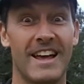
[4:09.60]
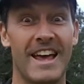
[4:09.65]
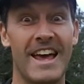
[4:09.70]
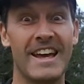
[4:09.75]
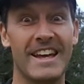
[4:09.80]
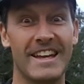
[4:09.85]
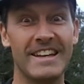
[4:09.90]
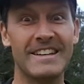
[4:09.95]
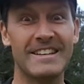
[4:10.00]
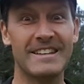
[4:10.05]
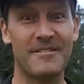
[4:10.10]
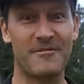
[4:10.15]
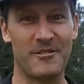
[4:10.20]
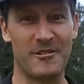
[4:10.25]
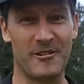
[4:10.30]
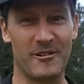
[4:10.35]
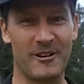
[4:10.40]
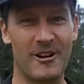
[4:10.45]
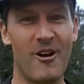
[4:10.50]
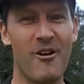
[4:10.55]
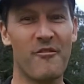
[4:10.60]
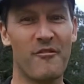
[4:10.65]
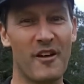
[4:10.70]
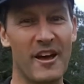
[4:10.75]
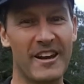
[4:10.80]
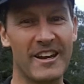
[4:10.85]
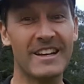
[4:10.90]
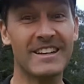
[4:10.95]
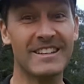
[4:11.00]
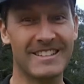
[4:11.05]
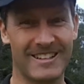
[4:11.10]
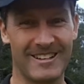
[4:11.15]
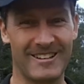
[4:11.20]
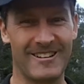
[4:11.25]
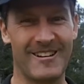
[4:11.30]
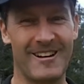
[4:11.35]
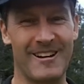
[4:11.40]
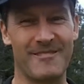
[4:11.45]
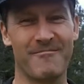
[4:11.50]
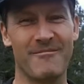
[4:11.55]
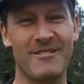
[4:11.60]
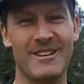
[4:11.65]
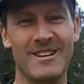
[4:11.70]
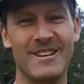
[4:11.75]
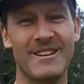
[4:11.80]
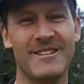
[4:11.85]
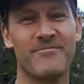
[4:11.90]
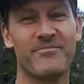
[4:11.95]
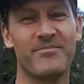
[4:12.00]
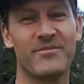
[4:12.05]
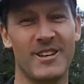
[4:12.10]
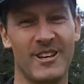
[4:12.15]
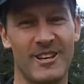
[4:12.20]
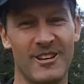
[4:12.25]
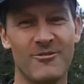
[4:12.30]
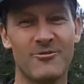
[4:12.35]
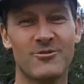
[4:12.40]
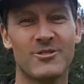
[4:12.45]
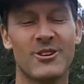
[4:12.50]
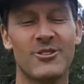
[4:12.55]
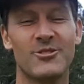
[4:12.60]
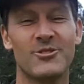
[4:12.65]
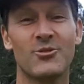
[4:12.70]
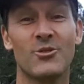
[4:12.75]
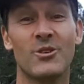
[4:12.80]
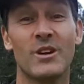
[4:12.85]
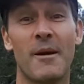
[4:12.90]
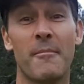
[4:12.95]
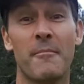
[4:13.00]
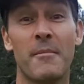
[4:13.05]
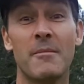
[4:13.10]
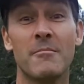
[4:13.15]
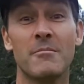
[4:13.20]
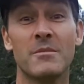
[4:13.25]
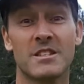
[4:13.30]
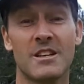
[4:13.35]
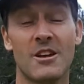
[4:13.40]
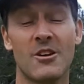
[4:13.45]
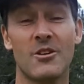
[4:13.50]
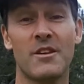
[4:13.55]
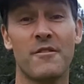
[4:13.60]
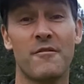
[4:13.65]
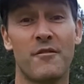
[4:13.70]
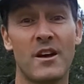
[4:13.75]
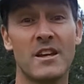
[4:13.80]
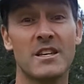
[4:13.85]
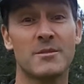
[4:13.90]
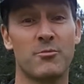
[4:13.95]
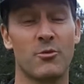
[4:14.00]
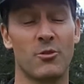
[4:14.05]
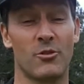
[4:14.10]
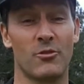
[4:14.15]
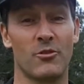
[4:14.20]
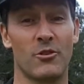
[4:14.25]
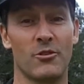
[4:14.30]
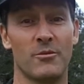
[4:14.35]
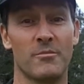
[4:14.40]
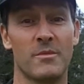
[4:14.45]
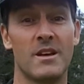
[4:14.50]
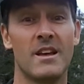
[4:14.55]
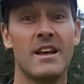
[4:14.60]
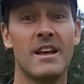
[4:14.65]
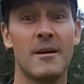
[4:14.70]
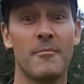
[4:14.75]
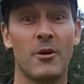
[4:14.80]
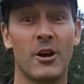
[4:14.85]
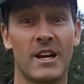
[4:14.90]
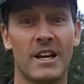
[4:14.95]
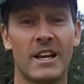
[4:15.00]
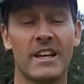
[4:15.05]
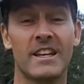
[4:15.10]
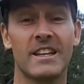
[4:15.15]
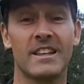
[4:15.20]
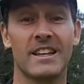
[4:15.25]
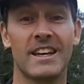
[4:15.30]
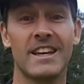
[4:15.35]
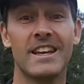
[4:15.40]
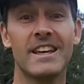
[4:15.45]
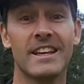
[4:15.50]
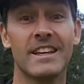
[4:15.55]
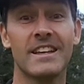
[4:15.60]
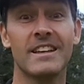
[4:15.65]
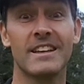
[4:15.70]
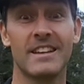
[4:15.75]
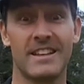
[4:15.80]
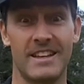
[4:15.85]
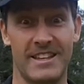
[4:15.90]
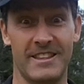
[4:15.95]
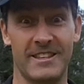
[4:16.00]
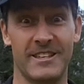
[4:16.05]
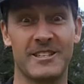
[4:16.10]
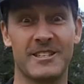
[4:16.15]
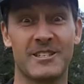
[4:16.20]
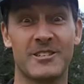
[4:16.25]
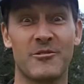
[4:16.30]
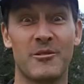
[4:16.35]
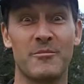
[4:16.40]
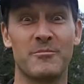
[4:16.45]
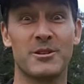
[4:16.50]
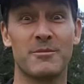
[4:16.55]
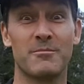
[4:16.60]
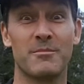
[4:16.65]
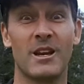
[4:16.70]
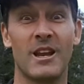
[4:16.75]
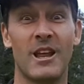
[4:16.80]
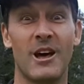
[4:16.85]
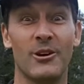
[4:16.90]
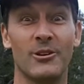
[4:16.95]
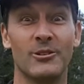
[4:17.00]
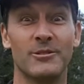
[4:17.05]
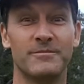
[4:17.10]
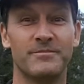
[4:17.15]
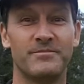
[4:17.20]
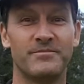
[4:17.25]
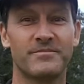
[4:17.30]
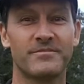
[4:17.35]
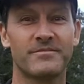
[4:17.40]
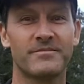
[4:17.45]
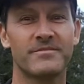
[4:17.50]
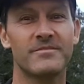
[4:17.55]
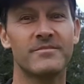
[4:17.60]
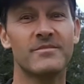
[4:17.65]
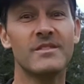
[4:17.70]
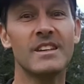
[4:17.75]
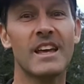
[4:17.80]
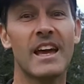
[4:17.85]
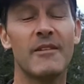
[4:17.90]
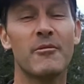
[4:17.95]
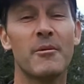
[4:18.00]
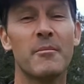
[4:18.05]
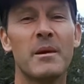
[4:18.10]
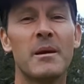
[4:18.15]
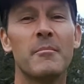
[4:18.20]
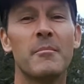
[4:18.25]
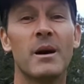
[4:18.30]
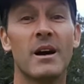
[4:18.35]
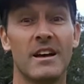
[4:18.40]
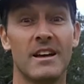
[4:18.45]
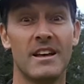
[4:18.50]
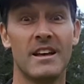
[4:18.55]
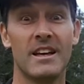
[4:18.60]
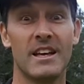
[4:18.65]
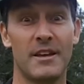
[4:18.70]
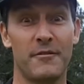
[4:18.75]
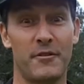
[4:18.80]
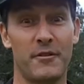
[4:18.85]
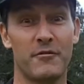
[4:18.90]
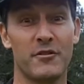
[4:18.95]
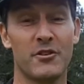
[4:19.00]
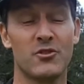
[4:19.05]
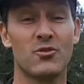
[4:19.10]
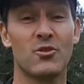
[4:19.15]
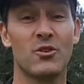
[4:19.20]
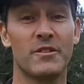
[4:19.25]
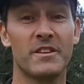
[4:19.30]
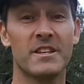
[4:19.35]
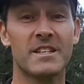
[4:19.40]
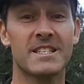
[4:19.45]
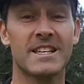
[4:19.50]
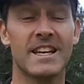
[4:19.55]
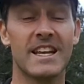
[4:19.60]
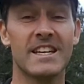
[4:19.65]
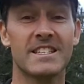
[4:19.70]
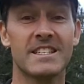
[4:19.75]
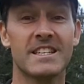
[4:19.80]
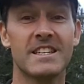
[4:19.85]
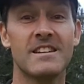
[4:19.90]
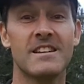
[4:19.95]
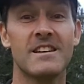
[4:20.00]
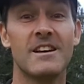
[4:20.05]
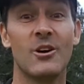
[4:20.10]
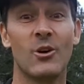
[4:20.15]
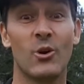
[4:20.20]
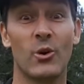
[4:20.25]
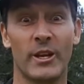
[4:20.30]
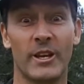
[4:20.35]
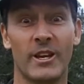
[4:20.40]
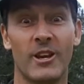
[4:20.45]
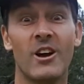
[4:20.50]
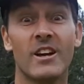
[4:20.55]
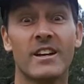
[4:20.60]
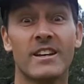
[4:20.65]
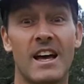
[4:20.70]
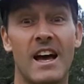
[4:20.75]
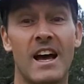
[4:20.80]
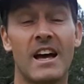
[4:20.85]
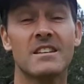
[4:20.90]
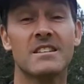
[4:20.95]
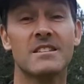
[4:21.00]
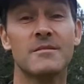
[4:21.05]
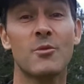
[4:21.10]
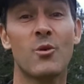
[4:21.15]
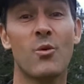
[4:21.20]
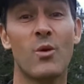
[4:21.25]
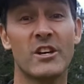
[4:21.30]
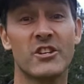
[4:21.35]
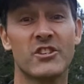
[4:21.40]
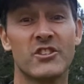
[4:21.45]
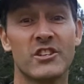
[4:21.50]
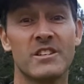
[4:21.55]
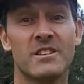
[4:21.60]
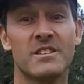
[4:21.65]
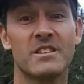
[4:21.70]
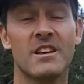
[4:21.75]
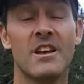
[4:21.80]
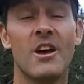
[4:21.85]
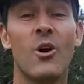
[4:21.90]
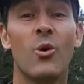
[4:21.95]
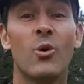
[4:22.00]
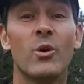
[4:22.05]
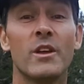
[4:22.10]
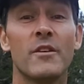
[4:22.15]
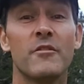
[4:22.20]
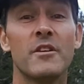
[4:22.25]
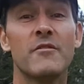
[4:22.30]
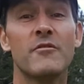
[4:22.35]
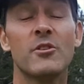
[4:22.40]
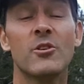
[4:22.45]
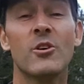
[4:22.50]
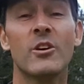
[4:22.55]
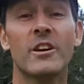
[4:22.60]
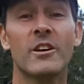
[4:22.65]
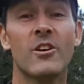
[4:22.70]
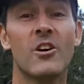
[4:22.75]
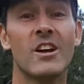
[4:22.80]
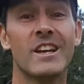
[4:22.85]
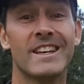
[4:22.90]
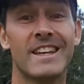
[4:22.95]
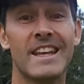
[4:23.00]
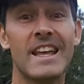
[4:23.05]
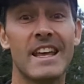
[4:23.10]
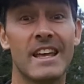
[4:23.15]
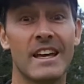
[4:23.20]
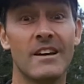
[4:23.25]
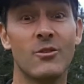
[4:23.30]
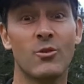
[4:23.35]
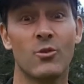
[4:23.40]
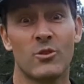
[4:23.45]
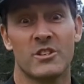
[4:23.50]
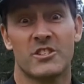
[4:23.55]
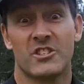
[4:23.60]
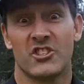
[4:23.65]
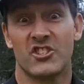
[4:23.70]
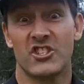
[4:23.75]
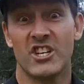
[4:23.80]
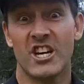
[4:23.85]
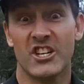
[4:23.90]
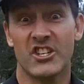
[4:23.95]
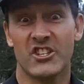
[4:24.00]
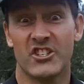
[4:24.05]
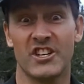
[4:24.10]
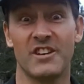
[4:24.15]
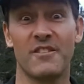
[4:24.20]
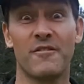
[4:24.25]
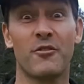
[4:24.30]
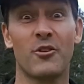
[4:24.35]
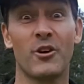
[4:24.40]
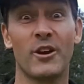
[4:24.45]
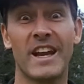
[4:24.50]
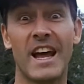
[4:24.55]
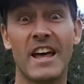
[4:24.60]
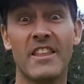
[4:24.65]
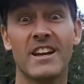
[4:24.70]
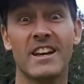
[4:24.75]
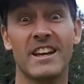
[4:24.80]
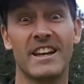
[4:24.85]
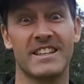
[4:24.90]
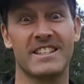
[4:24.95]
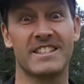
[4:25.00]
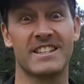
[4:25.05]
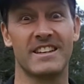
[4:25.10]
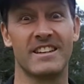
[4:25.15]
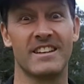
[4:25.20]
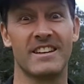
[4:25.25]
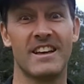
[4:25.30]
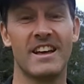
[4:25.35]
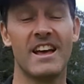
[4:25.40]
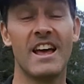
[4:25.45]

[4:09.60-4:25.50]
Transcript: And if you're a golf addict like me, you can also join our members-only Facebook group by clicking the link in the description below. And remember, if you've enjoyed this lesson, or you'd like to ask some questions, or you've even got an idea or a suggestion for another lesson,